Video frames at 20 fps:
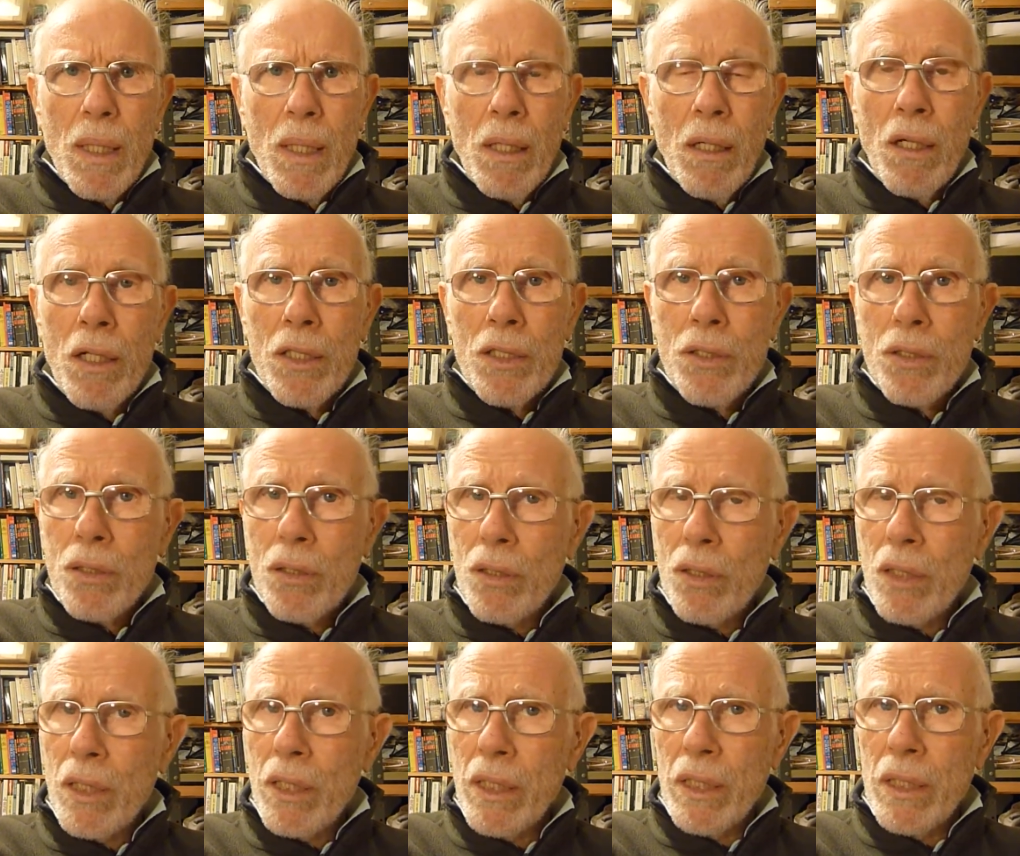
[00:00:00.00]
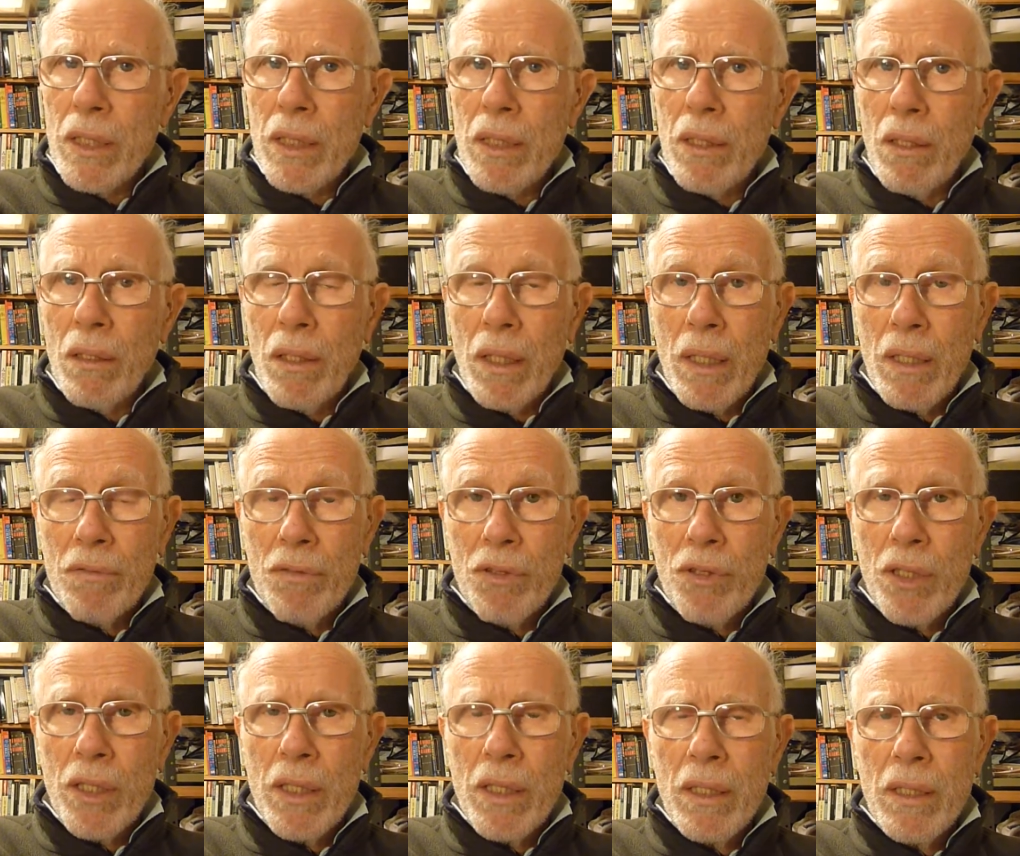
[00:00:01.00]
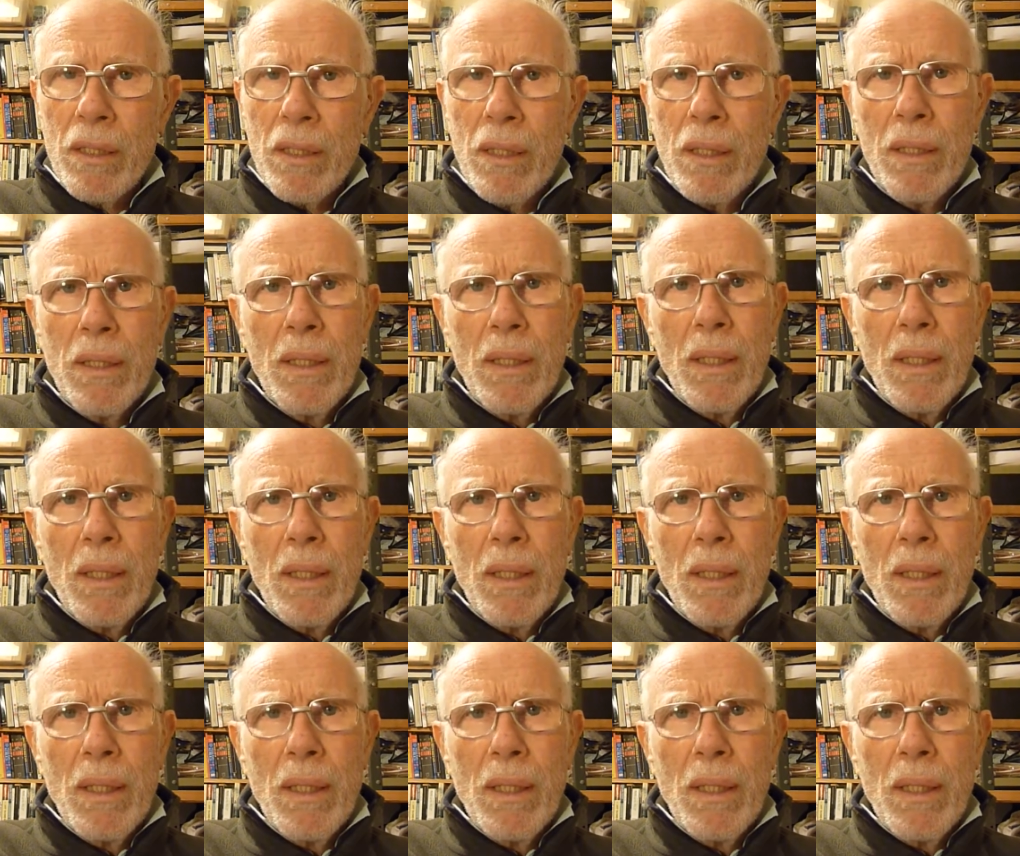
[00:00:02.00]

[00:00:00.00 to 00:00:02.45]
I see, or I have seen,